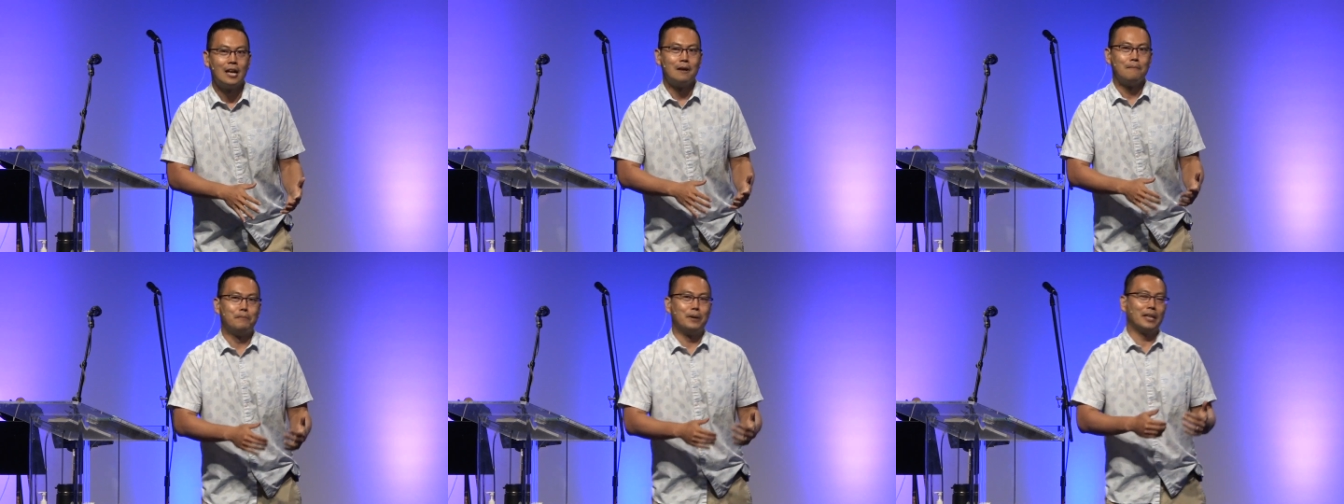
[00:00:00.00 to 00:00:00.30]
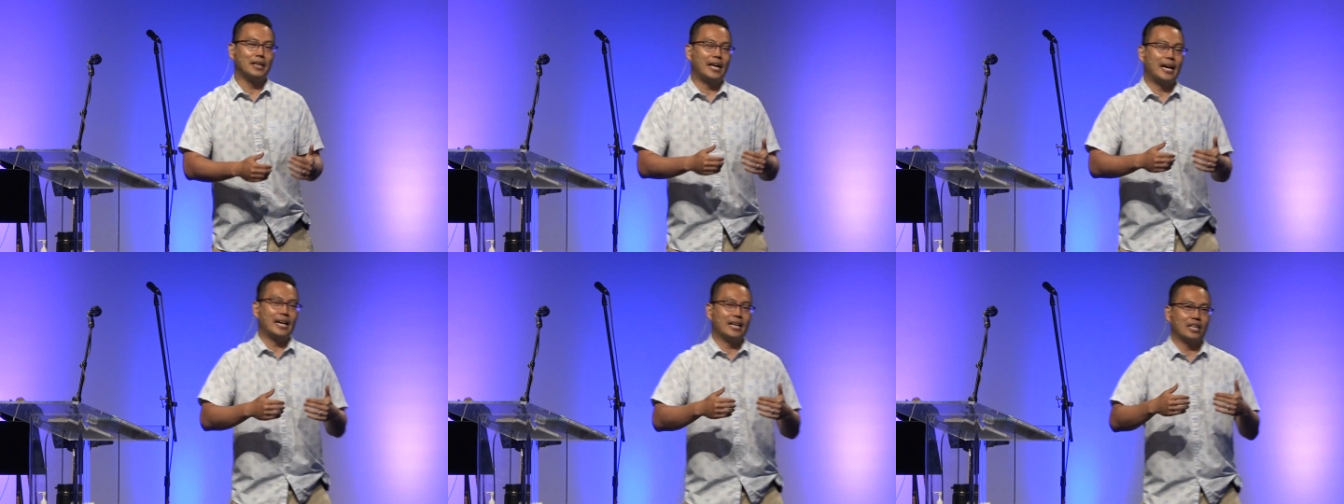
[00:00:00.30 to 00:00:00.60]
But,
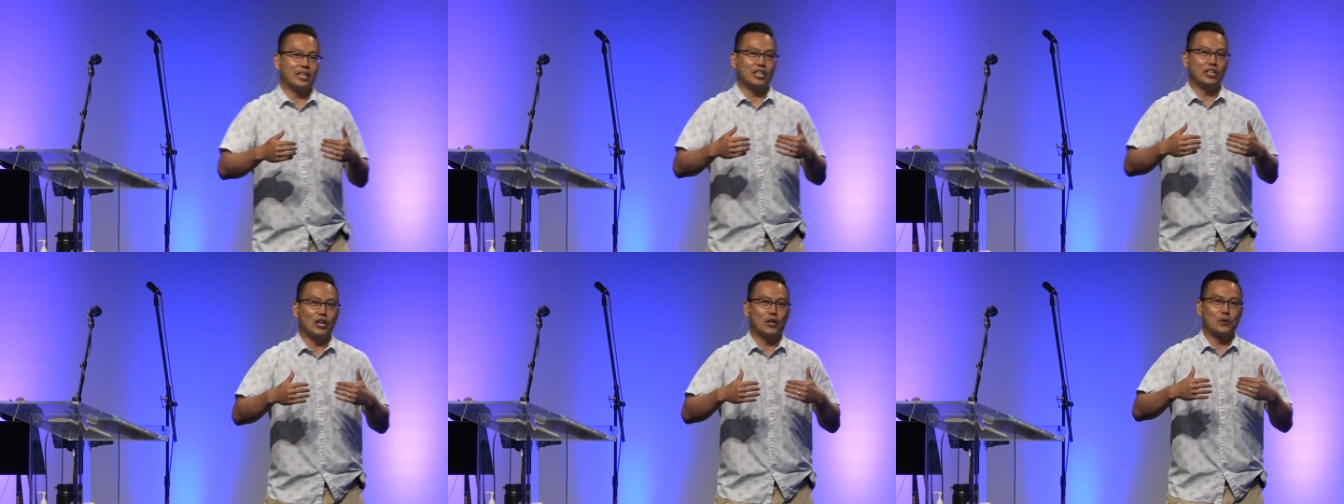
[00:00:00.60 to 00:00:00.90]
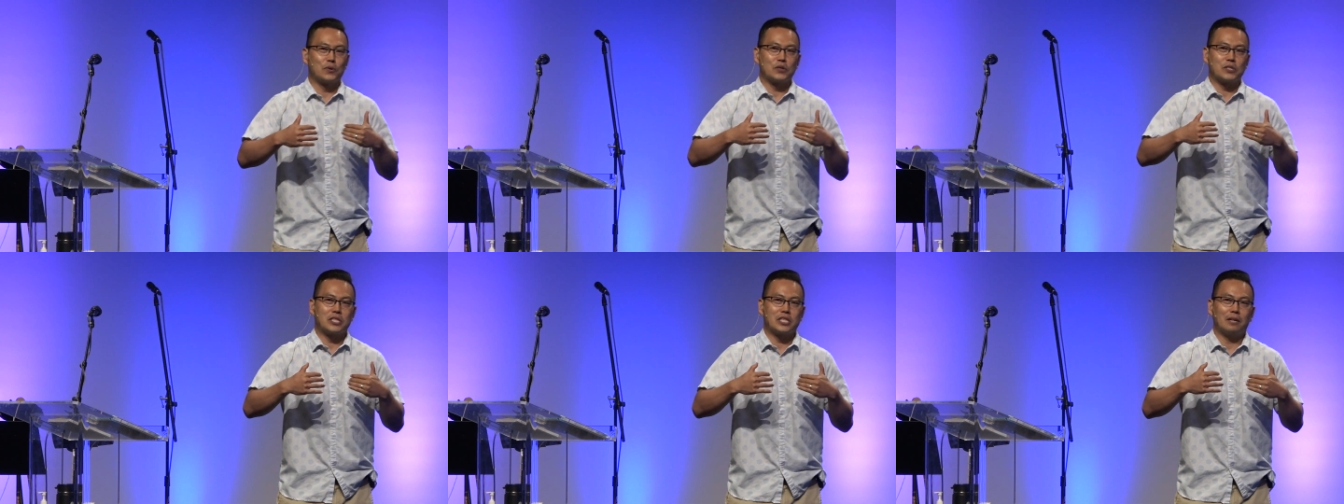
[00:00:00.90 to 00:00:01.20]
like, you
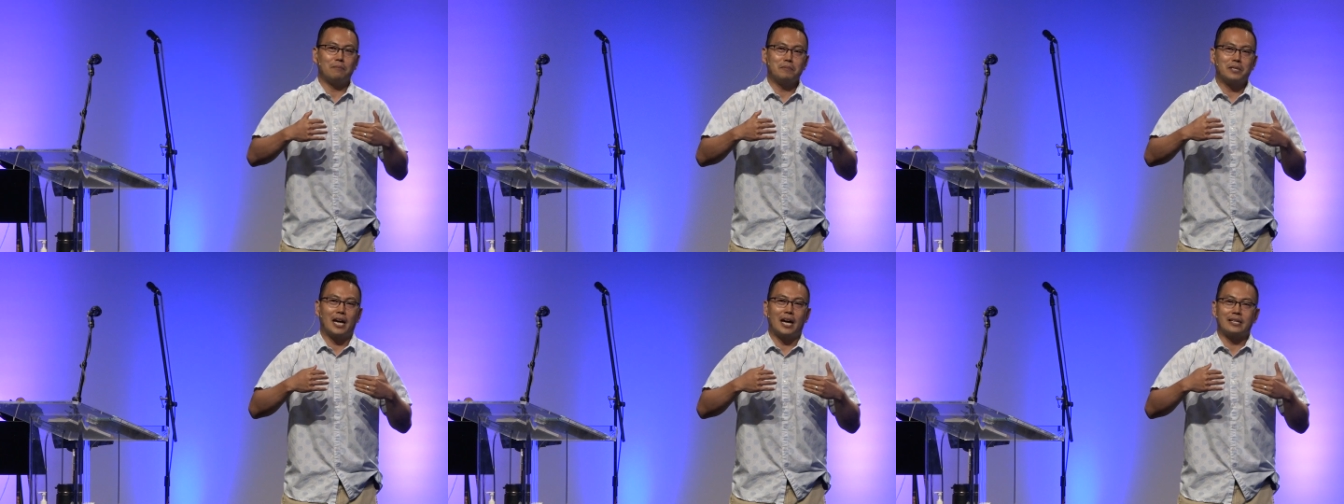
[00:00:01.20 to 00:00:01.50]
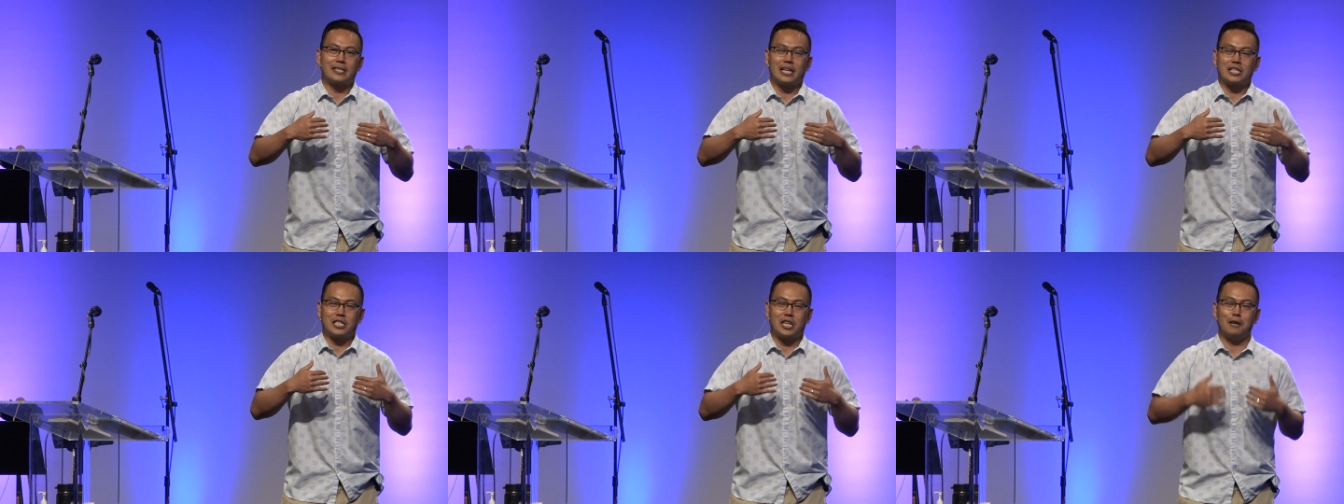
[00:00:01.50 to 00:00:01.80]
know,
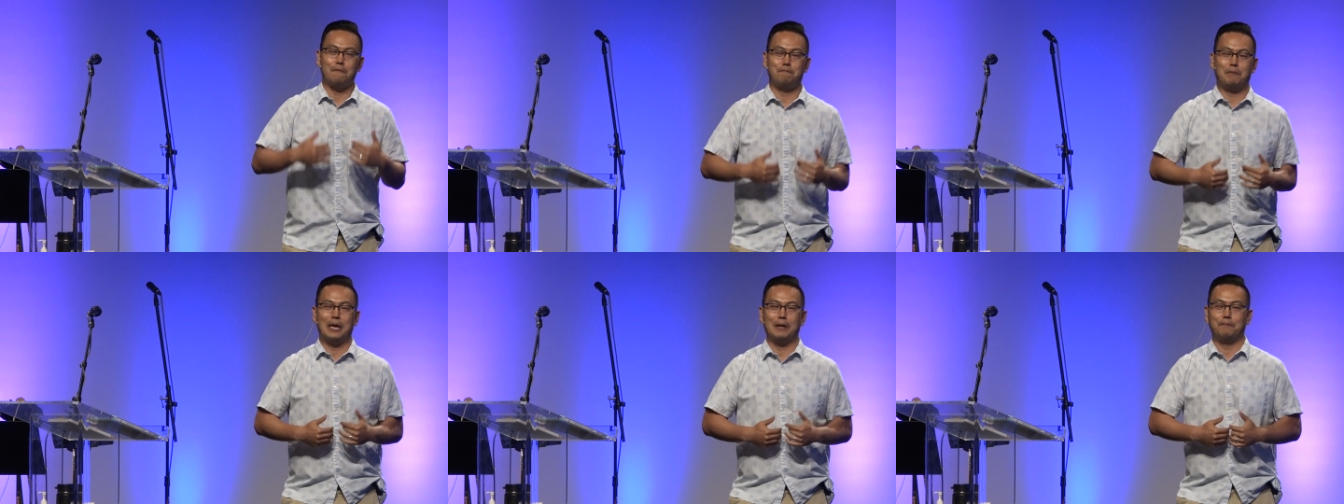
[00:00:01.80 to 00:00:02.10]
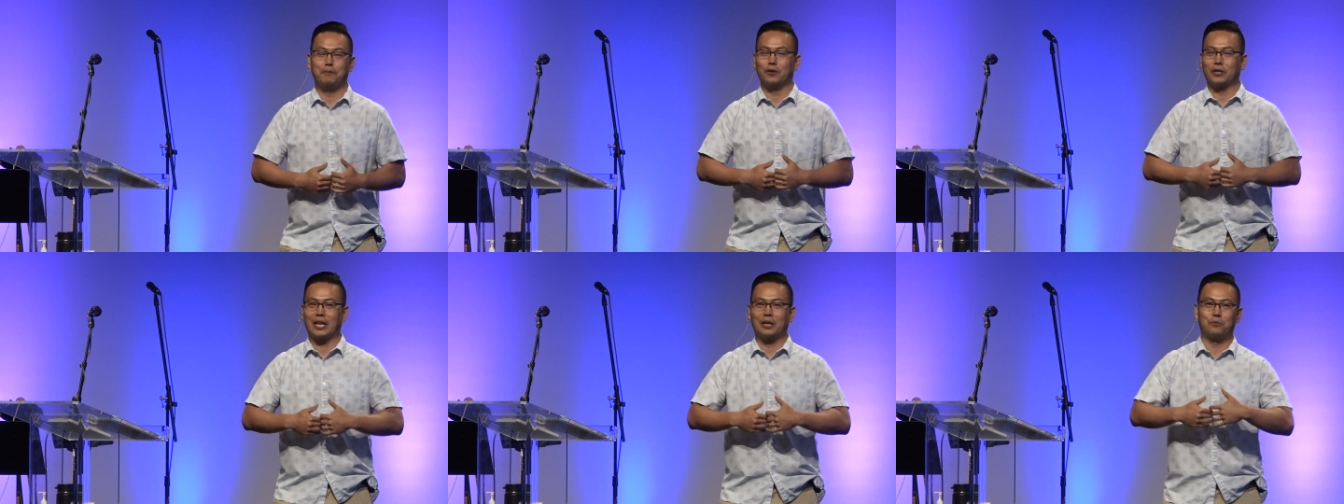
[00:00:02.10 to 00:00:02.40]
sometimes I see
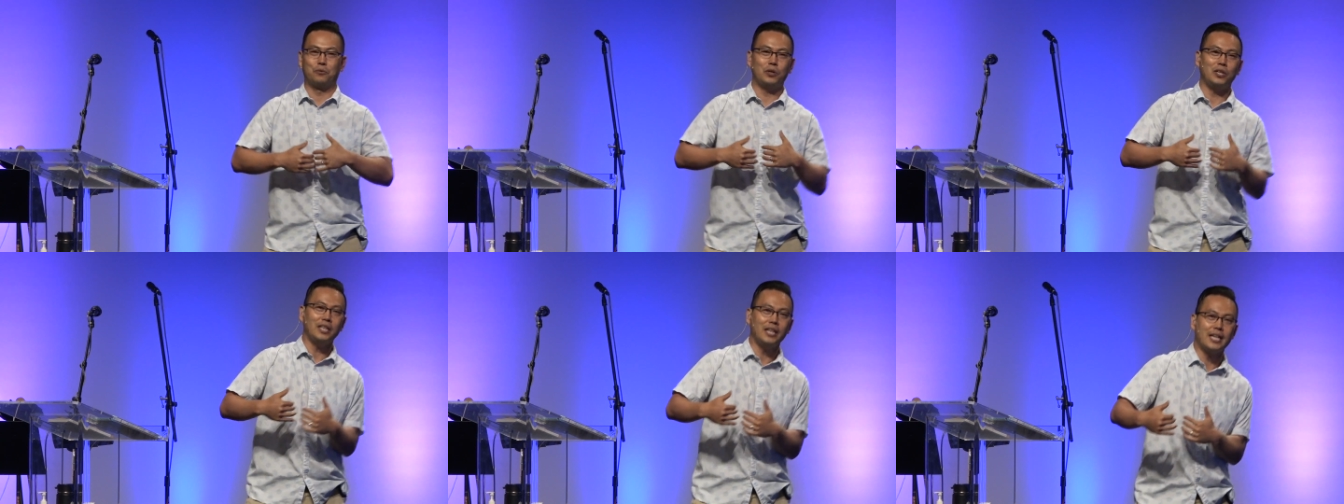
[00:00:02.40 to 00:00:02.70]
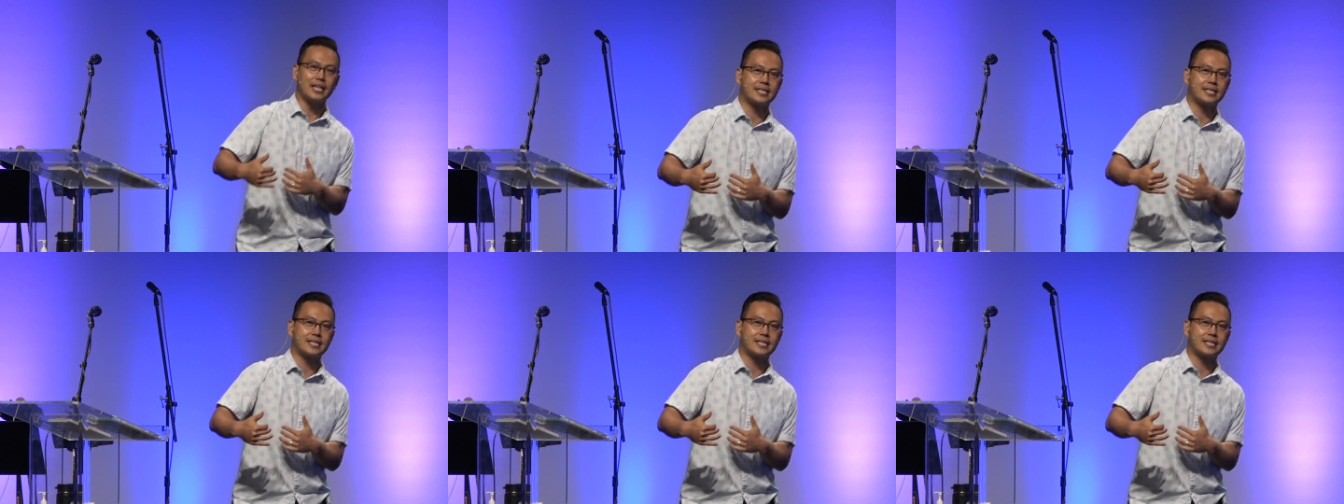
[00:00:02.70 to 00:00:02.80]
people get really